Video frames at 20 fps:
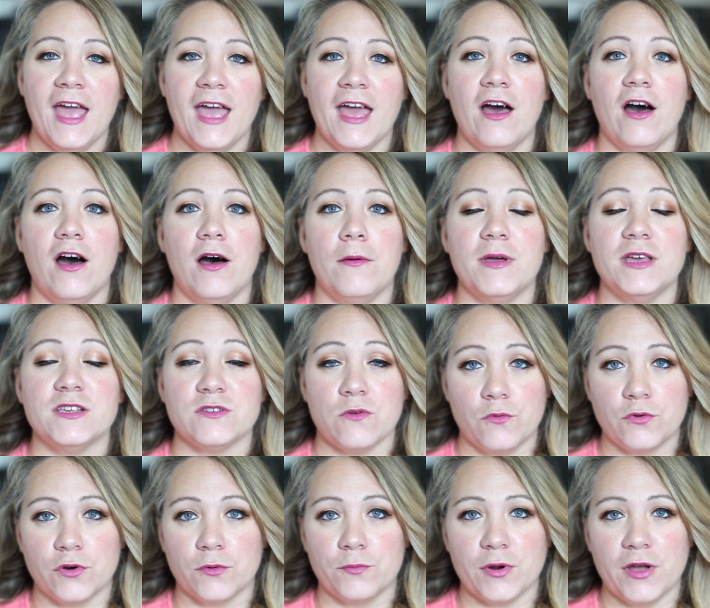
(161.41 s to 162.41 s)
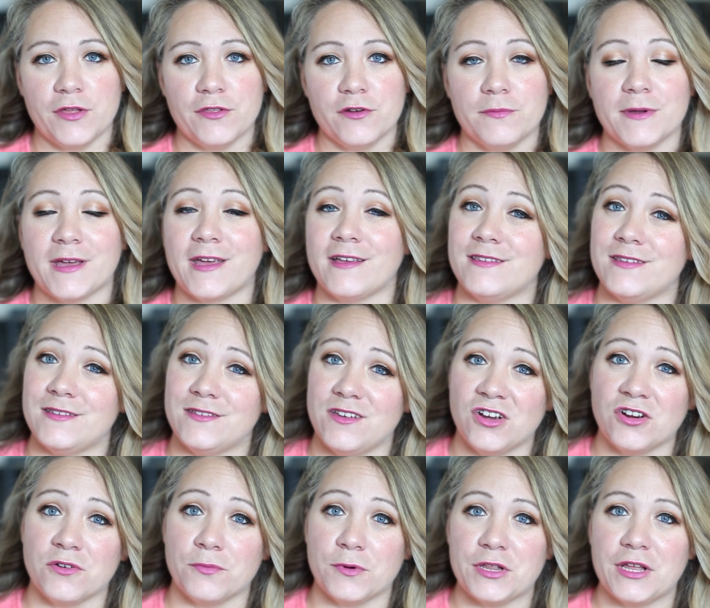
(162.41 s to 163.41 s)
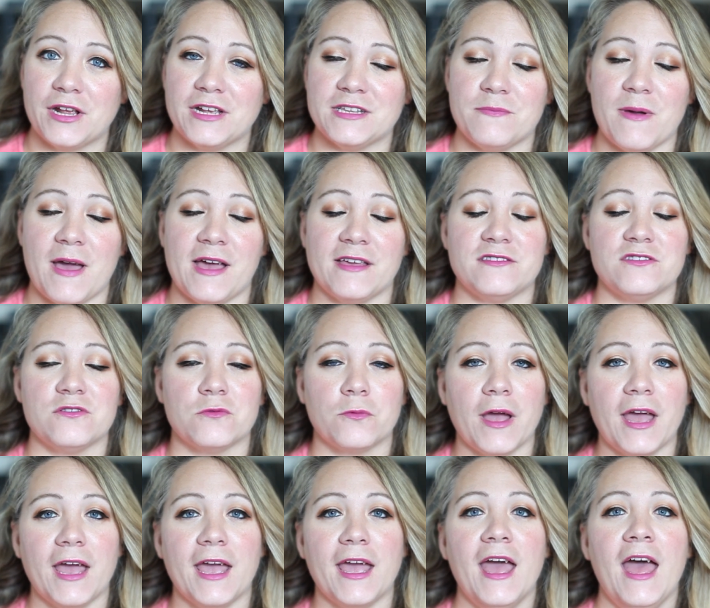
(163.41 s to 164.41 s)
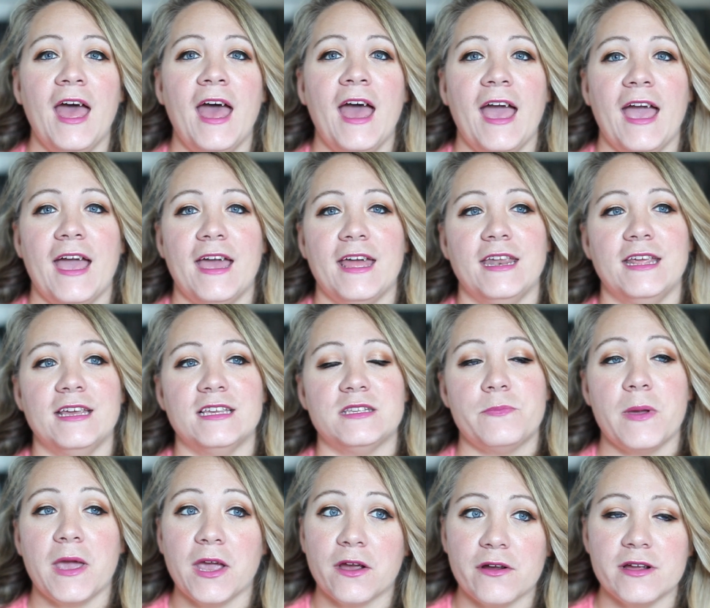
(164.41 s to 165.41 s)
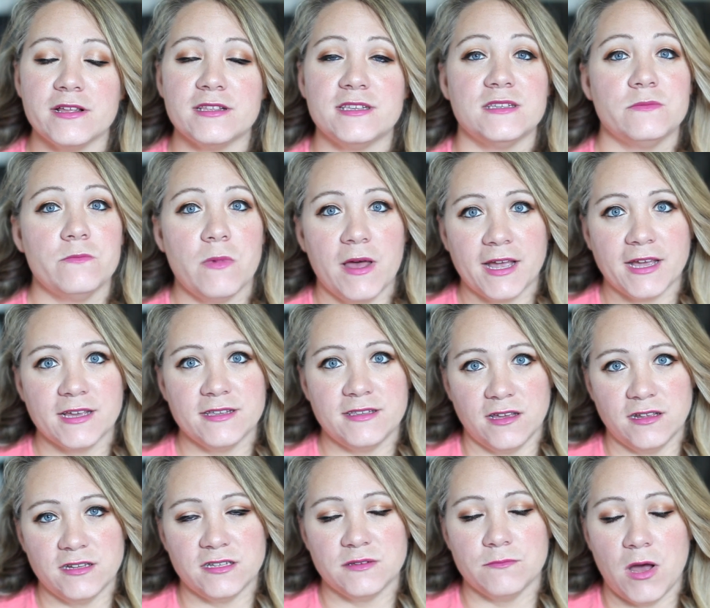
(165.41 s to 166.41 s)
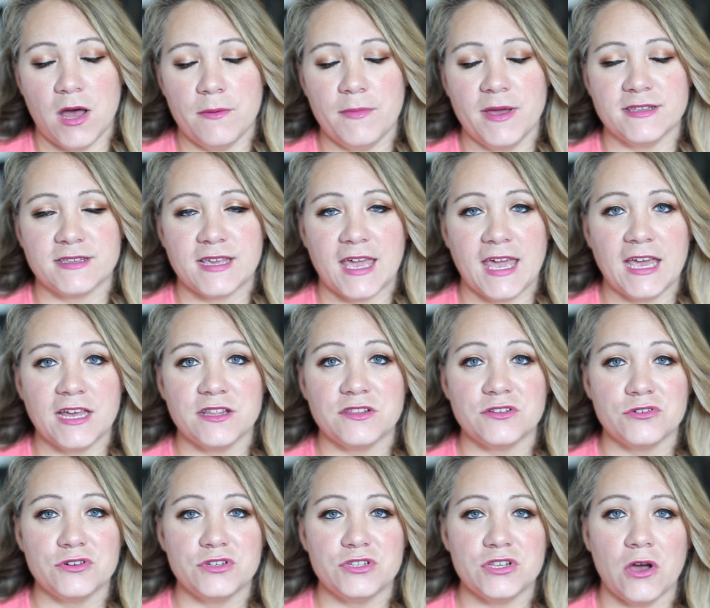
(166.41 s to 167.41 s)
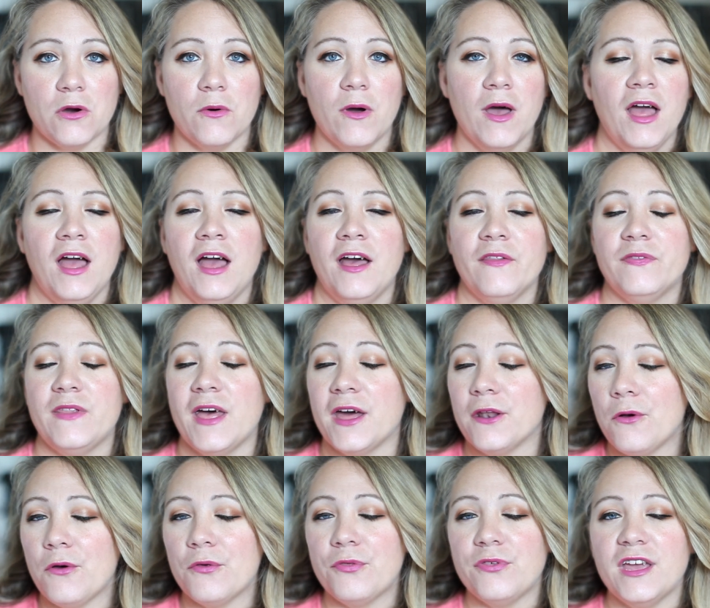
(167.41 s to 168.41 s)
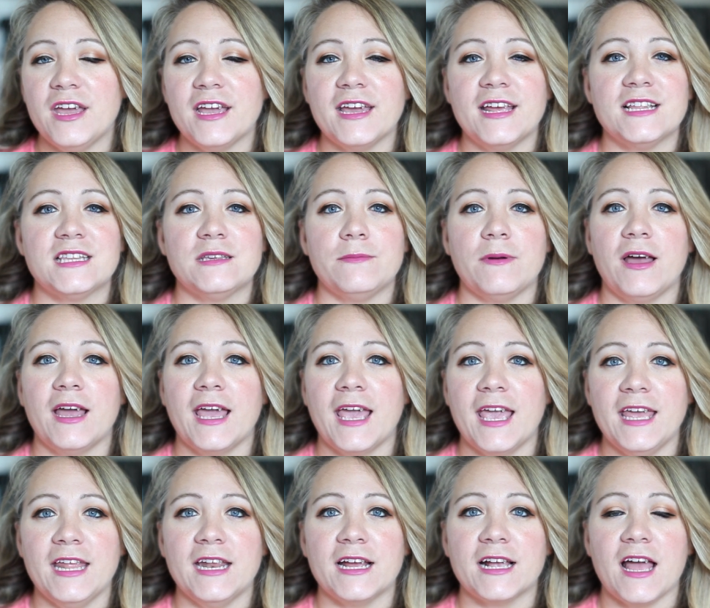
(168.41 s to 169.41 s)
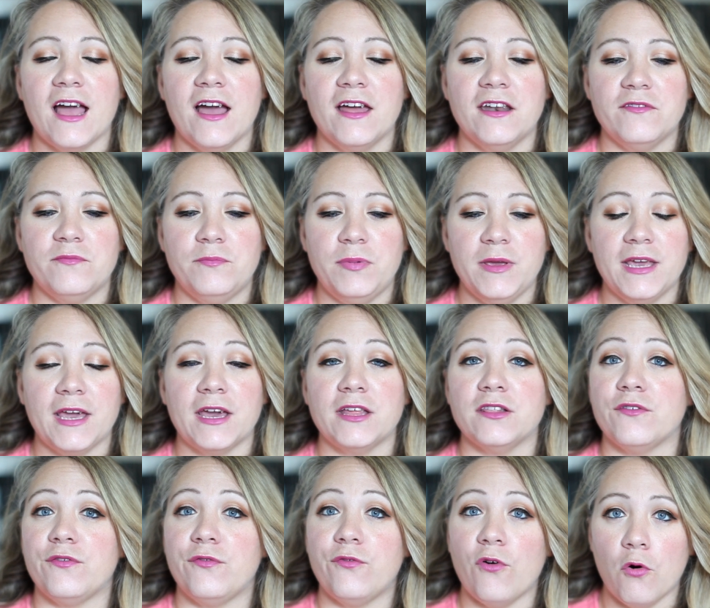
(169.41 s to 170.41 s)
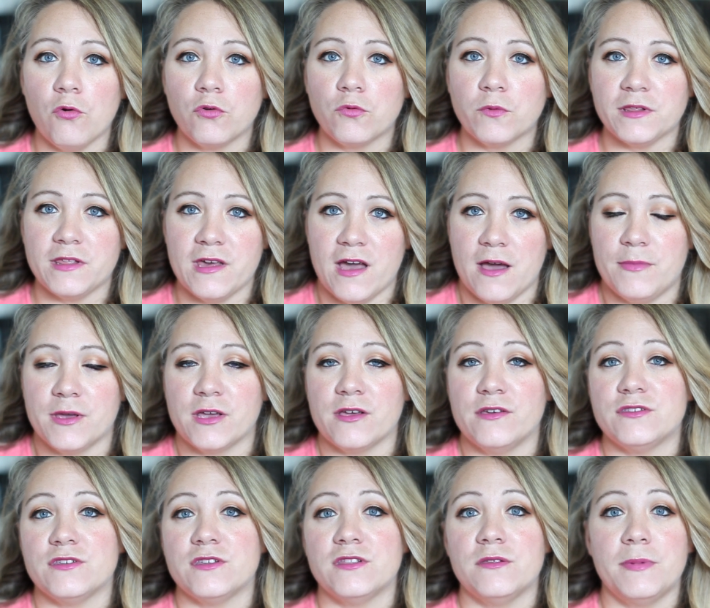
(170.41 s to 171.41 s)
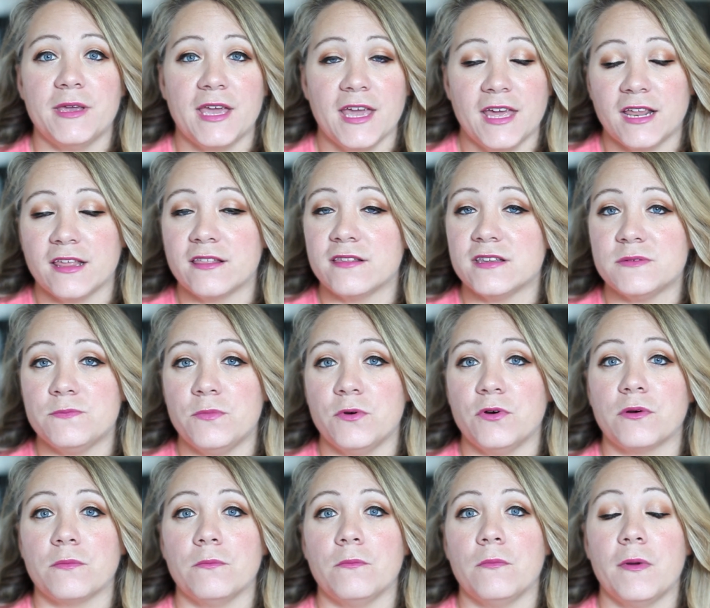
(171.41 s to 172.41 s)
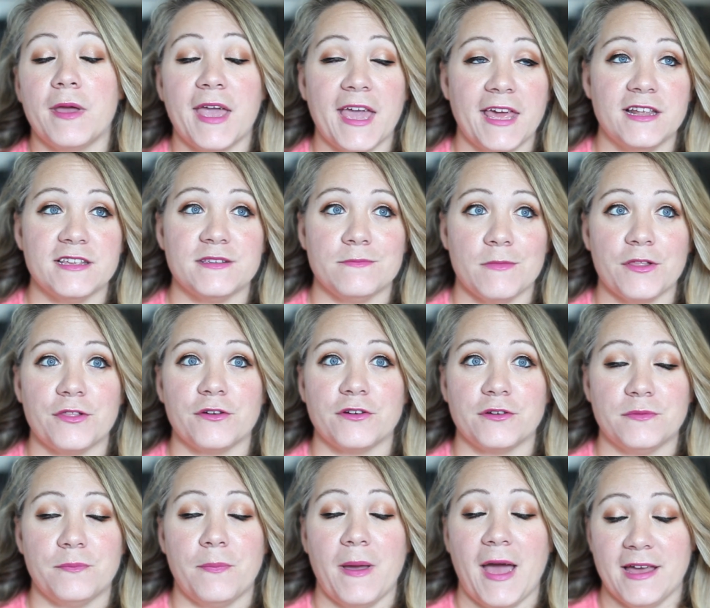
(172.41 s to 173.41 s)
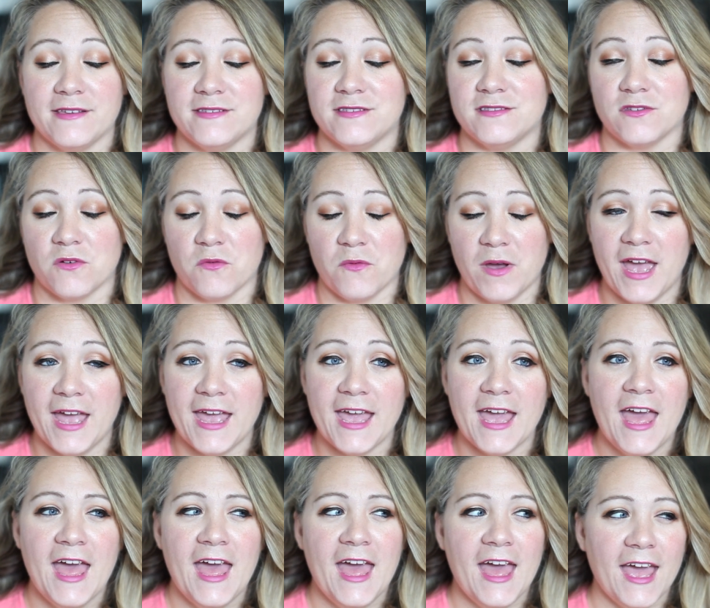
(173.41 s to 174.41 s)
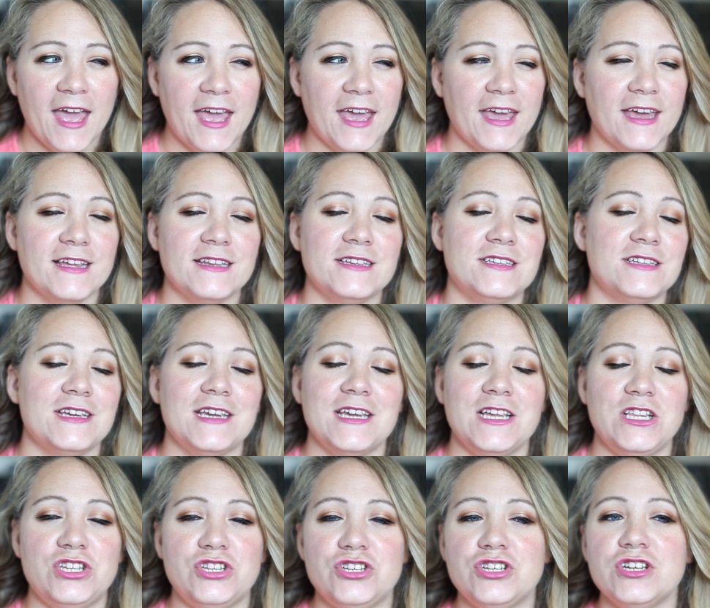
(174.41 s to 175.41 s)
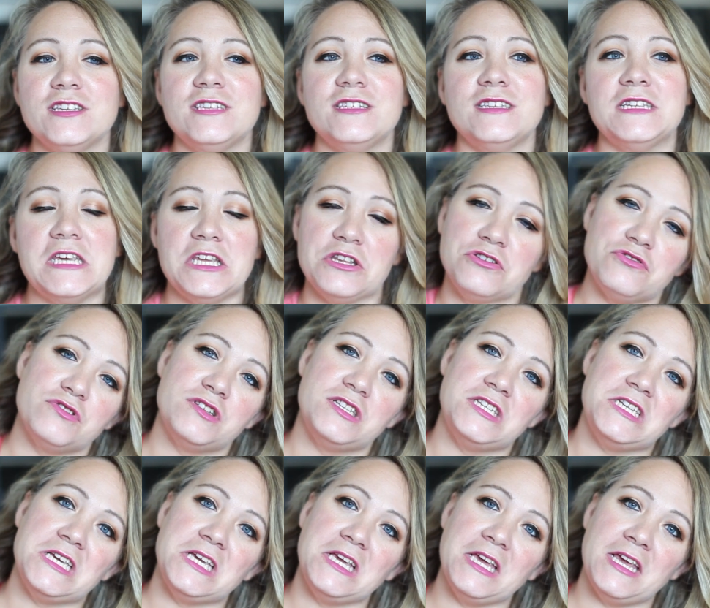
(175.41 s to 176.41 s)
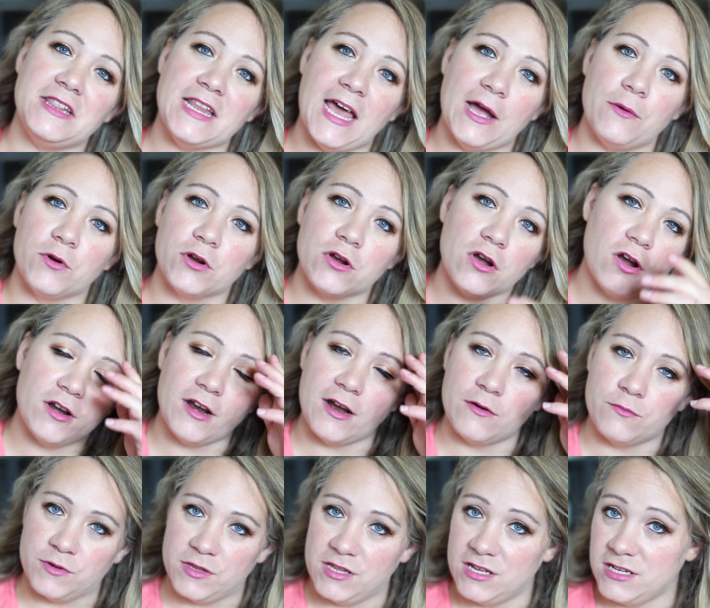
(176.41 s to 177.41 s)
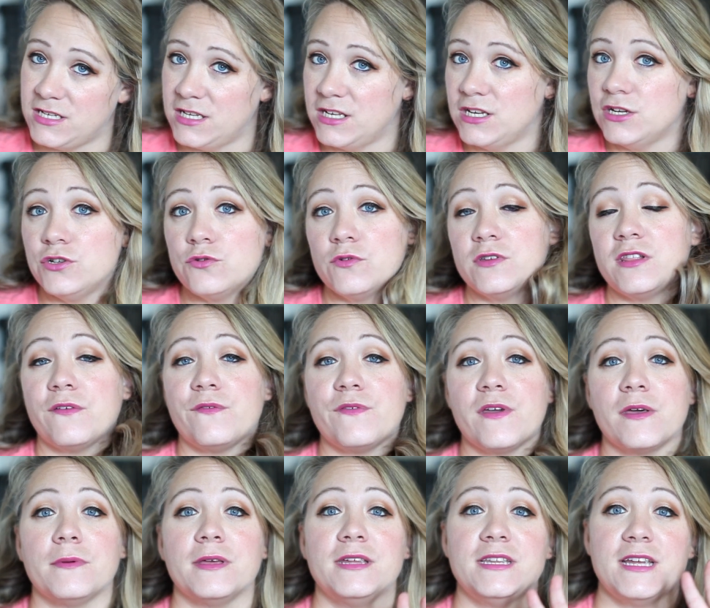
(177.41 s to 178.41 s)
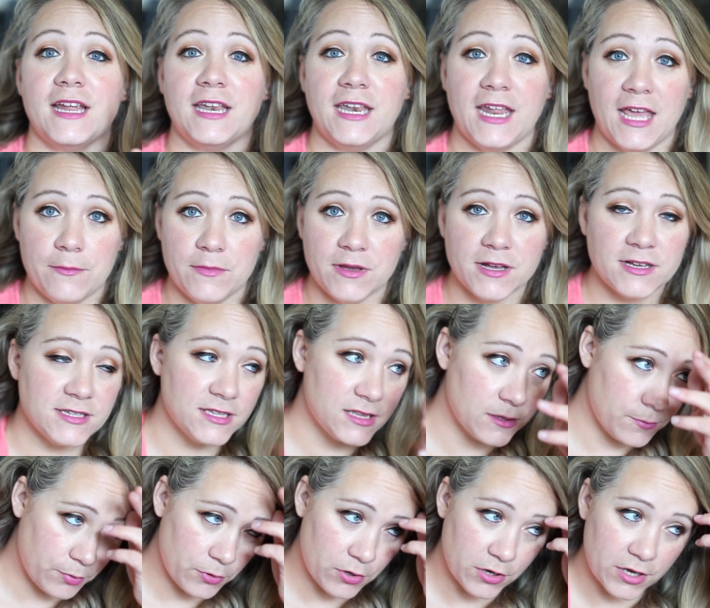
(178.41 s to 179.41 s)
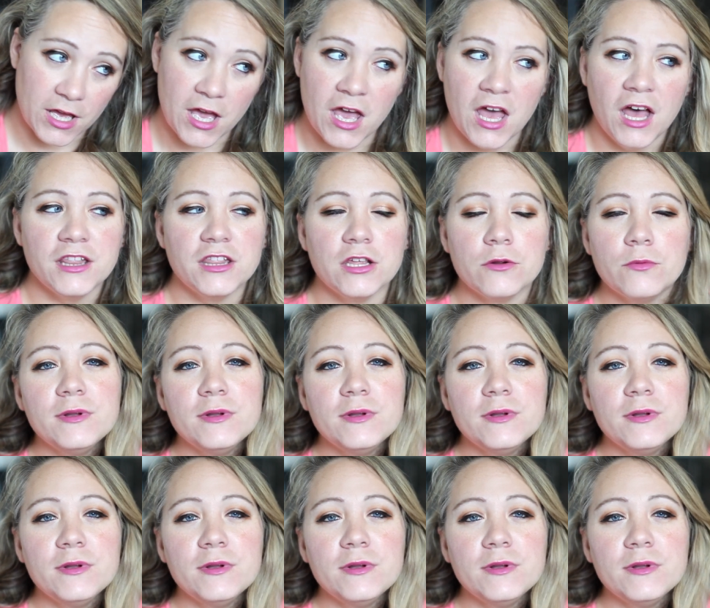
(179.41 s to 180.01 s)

um, his older brother, because his younger brother has passed away, and his parents, as Mike said, his mom has cancer. So that whole thing, and it's about Hannah kind of being in the fold with that, because in the beginning of this book Hannah's mother passes away, and it's just interesting in that regard. I really did enjoy the family dynamics of the book. The